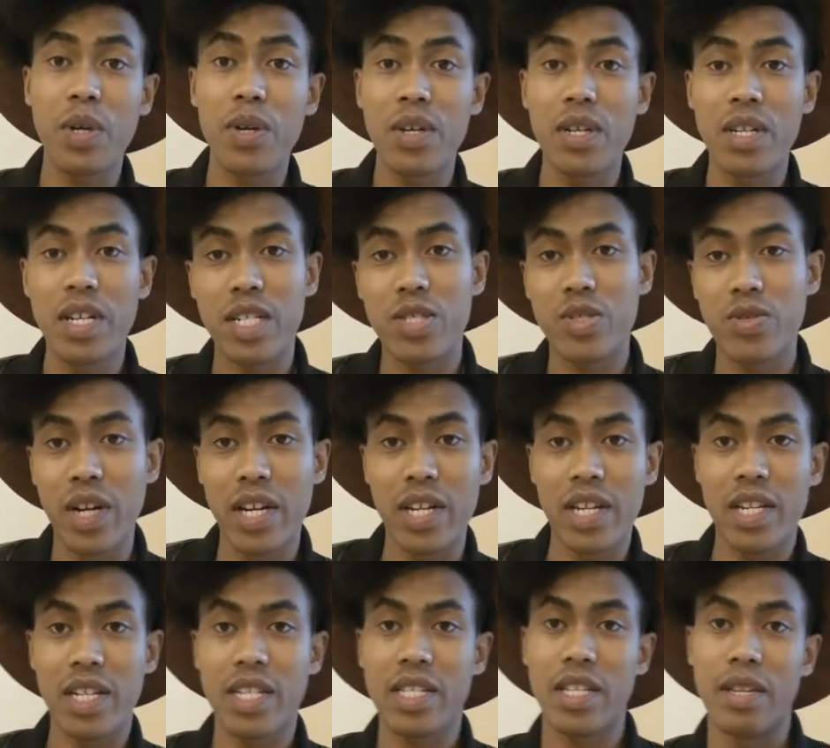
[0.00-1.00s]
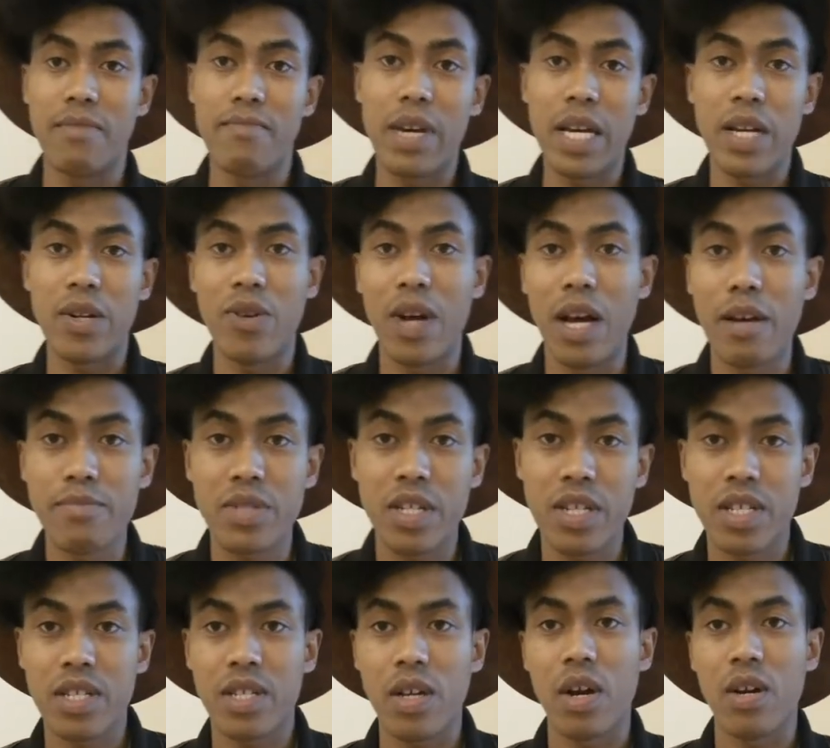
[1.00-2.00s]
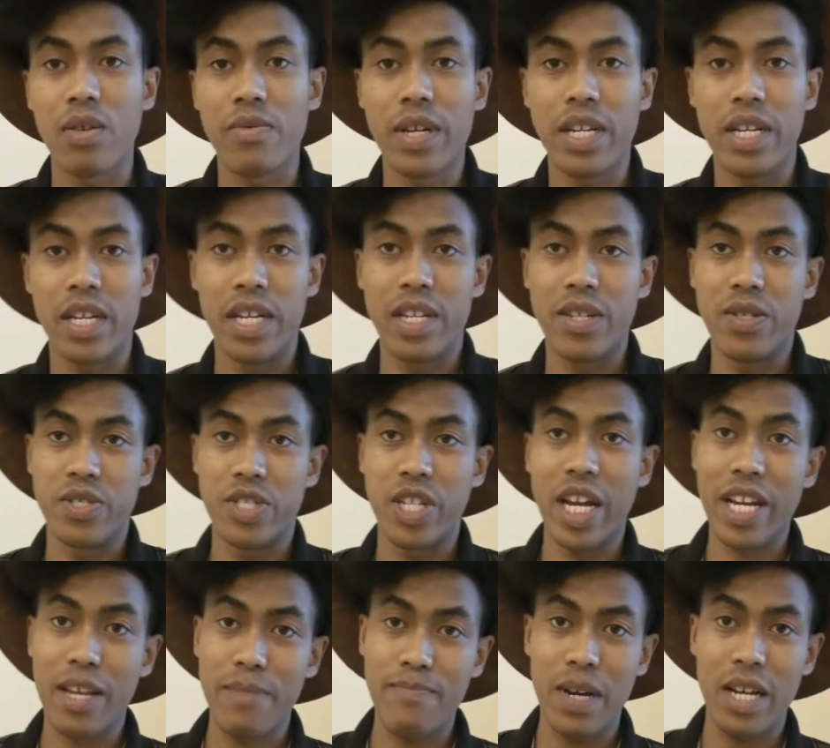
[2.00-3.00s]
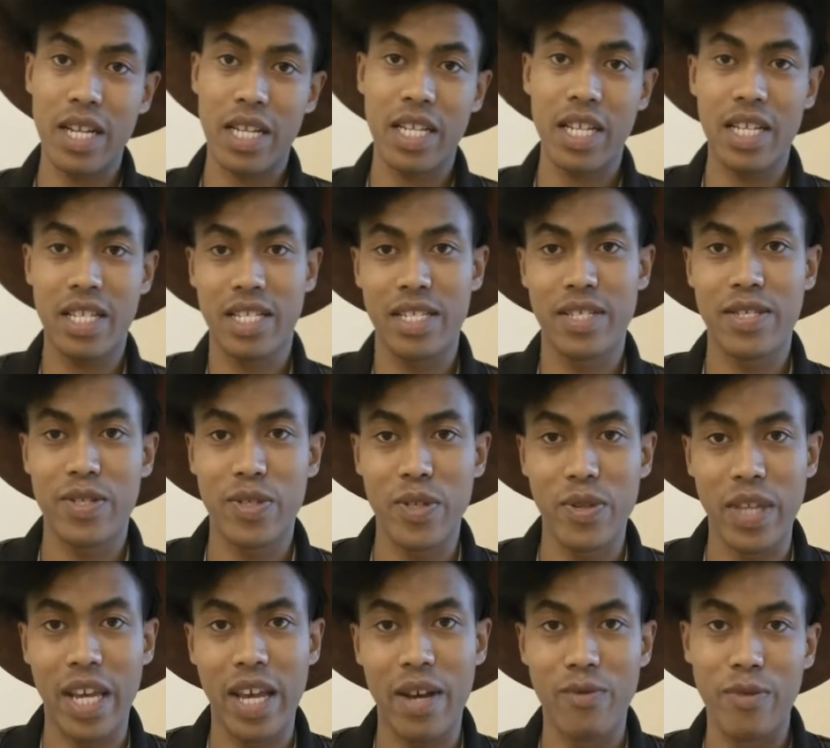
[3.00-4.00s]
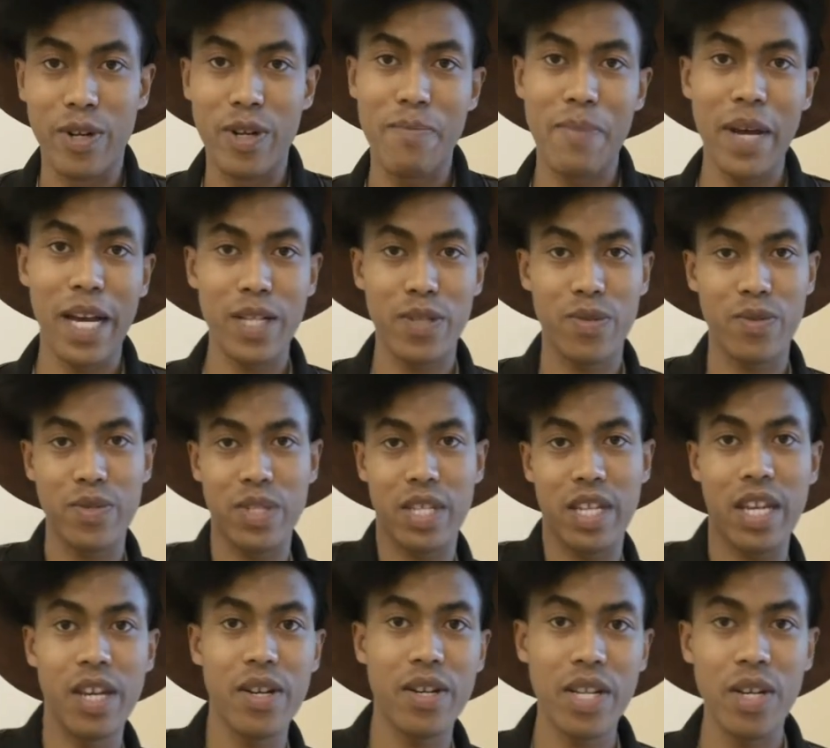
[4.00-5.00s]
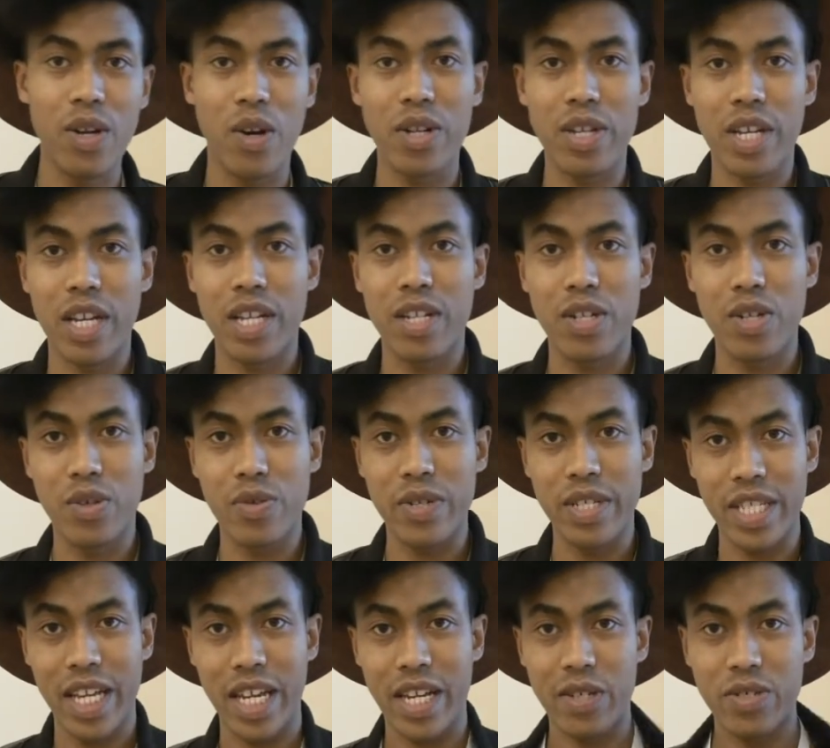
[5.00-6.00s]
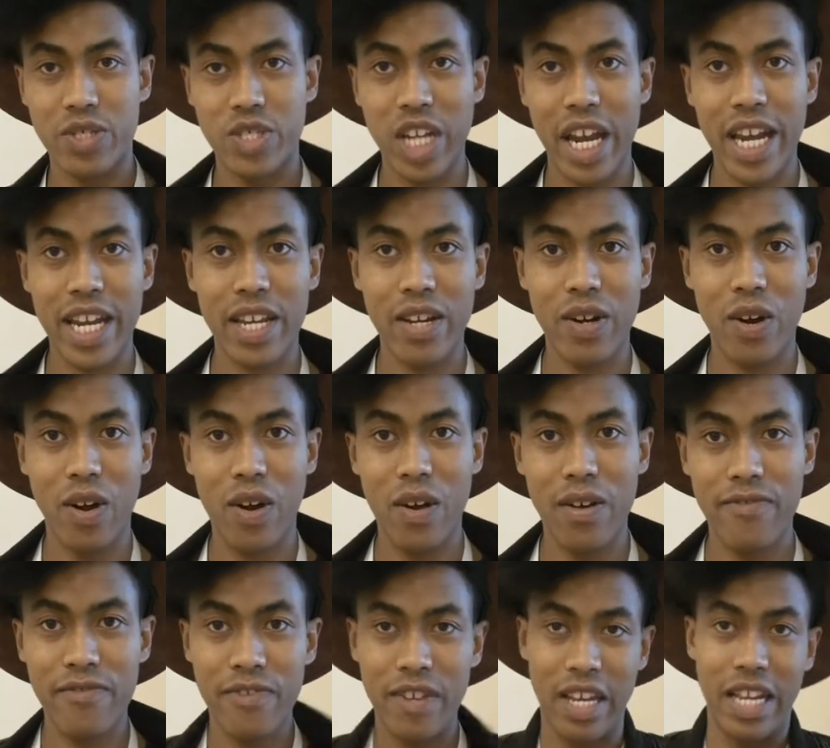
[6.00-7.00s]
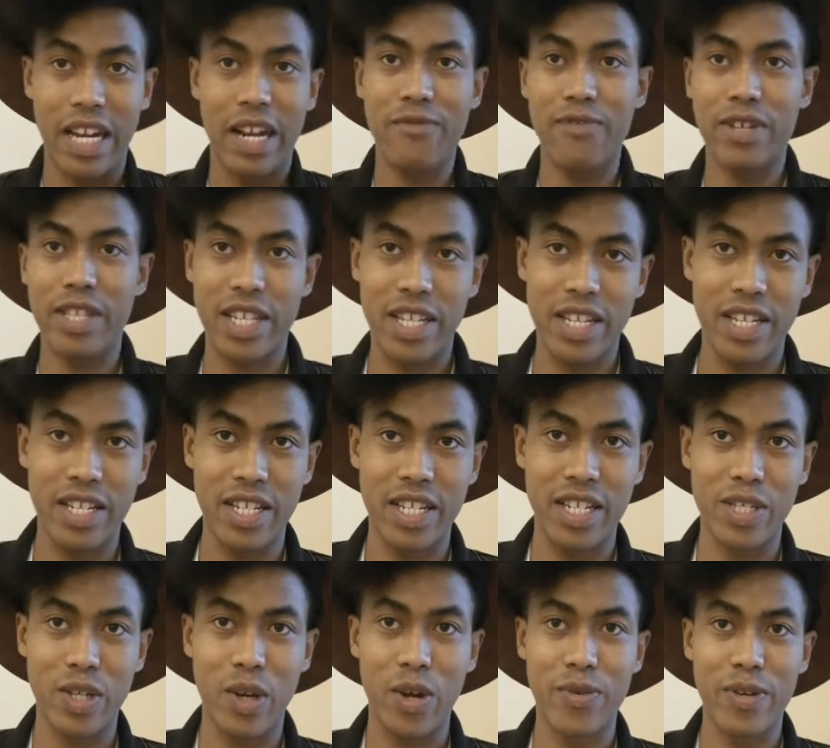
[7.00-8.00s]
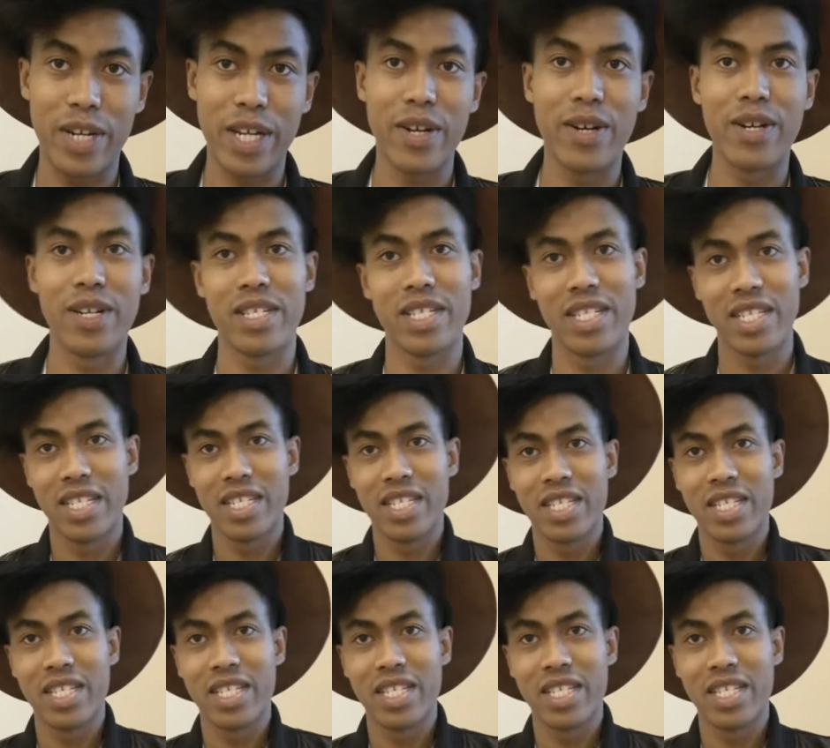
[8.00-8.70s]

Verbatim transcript: your electronics and metal objects already in your jacket pocket so that when you pass through security, all you got to do is take your jacket off and everything is already gone.